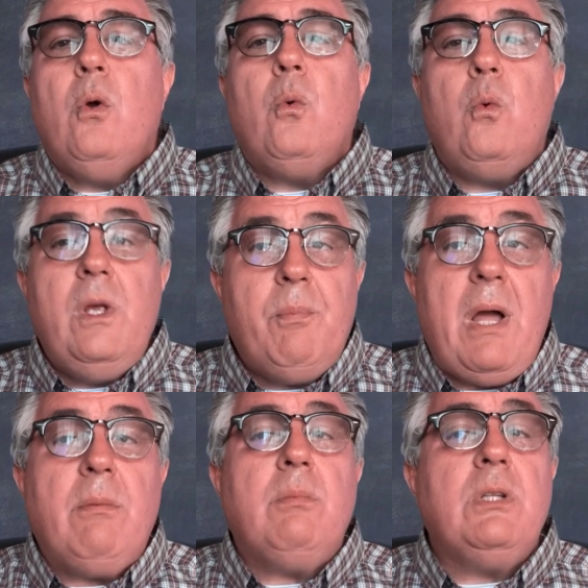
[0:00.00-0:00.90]
We
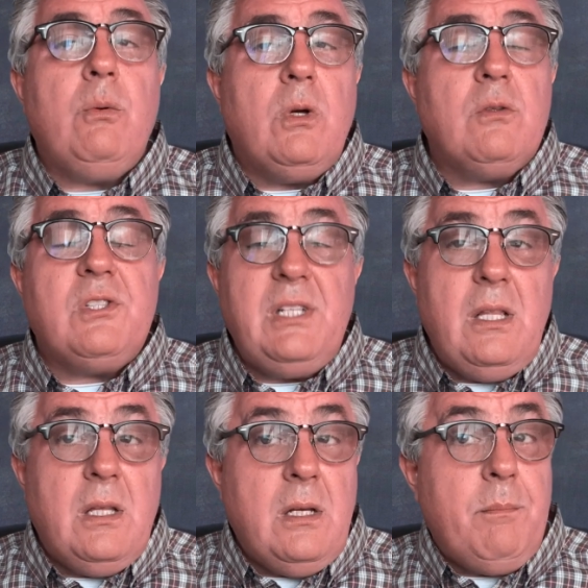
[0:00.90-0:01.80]
probably won't see them,